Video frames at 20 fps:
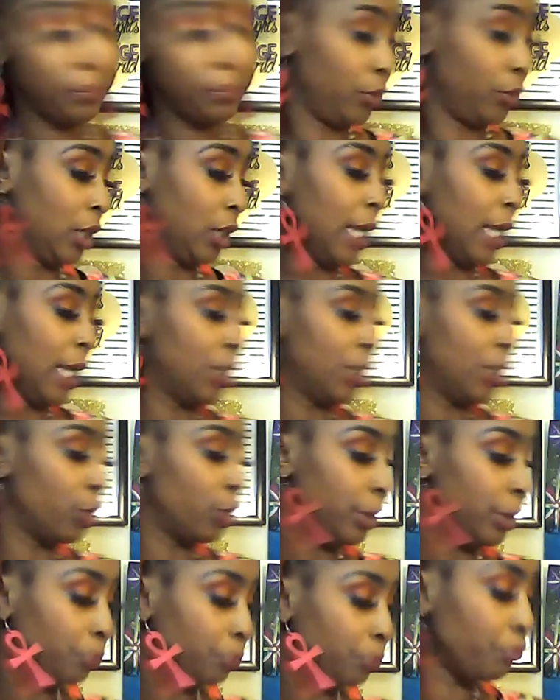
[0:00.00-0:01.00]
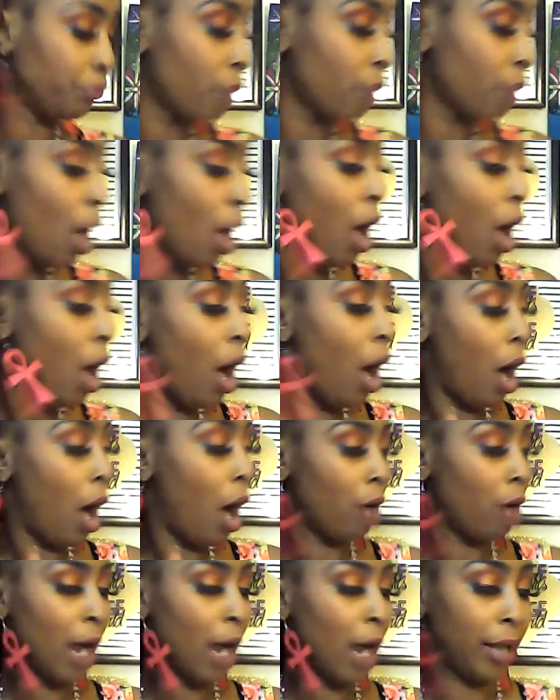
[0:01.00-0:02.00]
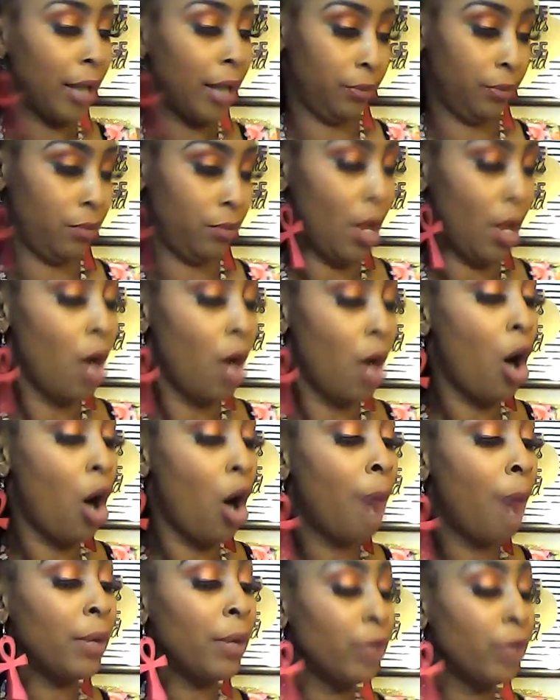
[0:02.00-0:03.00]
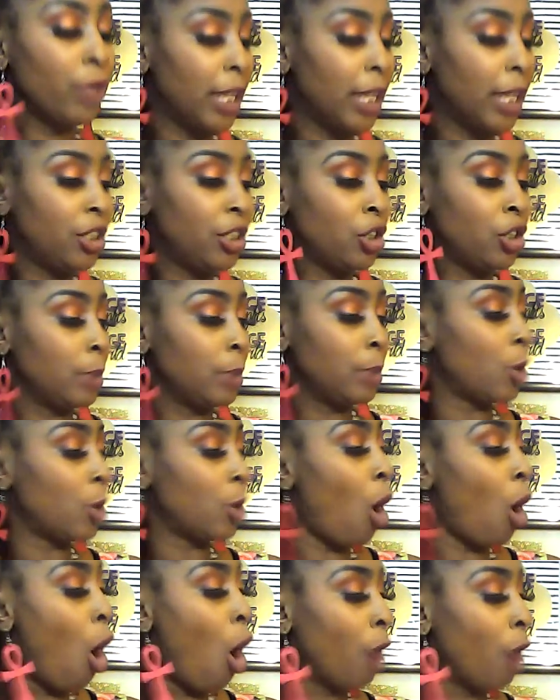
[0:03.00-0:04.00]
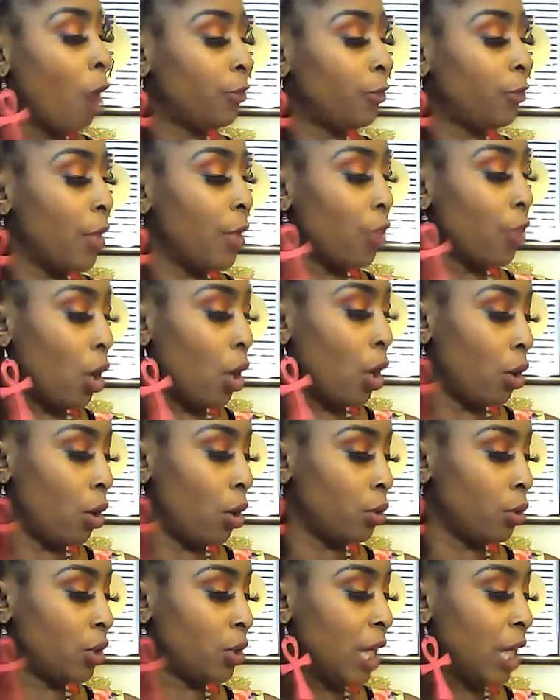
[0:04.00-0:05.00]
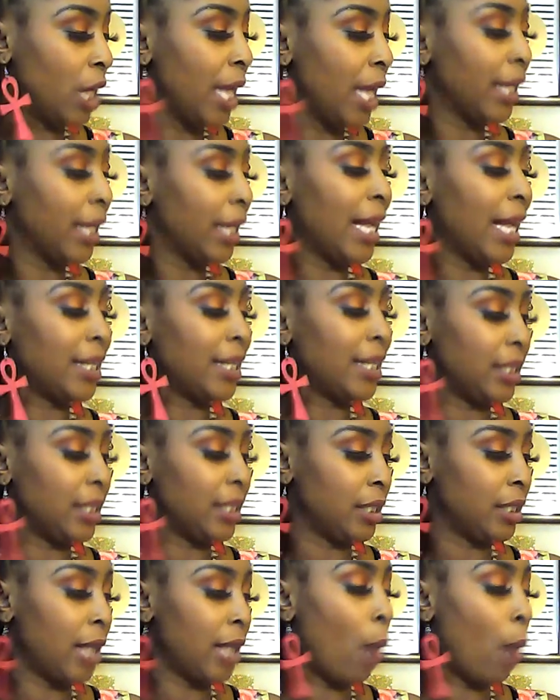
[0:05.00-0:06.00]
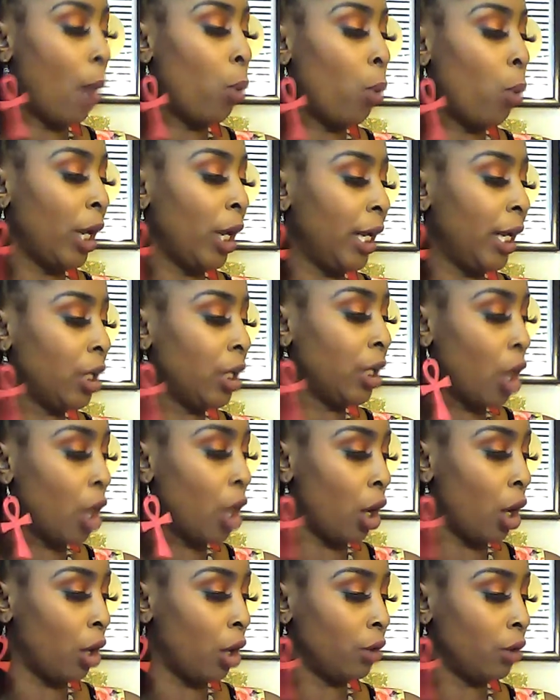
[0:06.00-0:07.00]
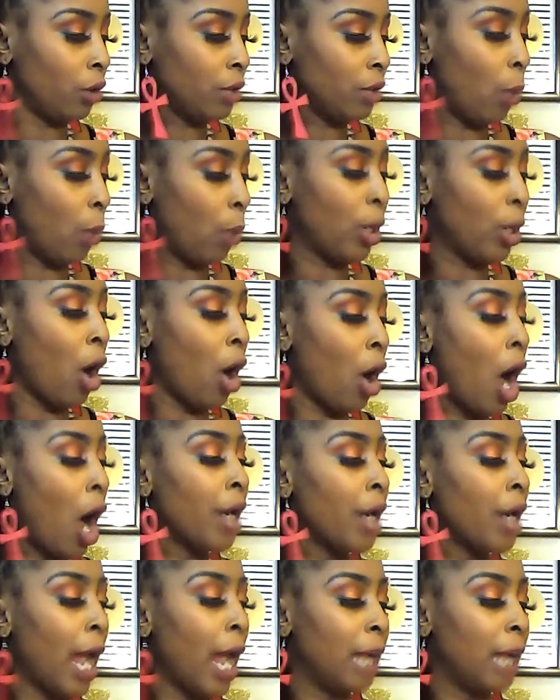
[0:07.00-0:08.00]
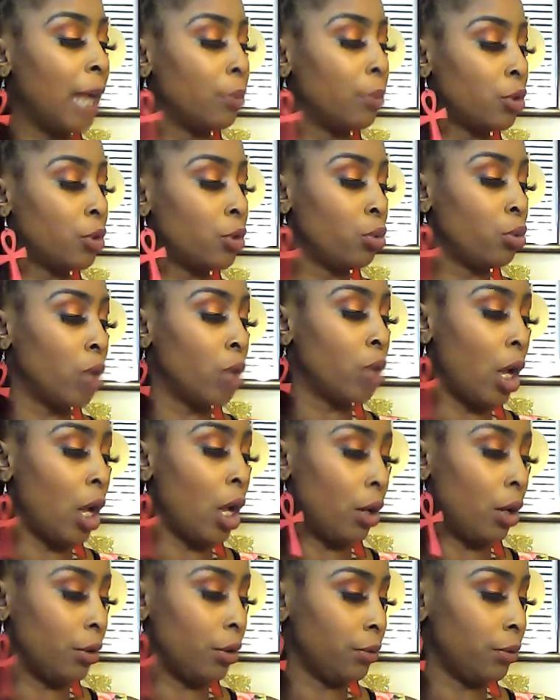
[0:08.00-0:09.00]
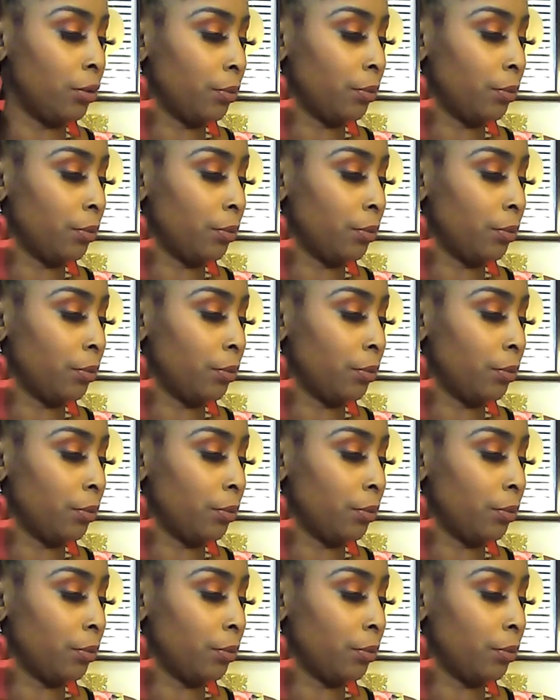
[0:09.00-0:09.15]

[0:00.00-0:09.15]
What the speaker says: So let's do it. All right. Karmic relationships are often those lessons that we learn that we are unable to learn.